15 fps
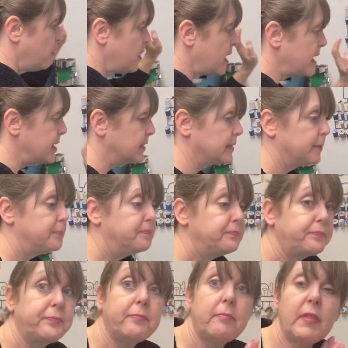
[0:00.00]
right,
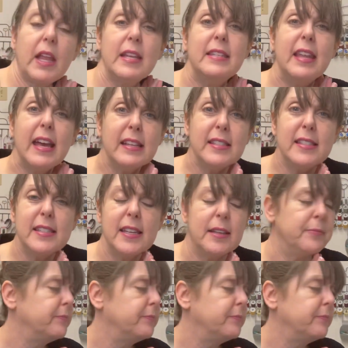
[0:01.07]
next,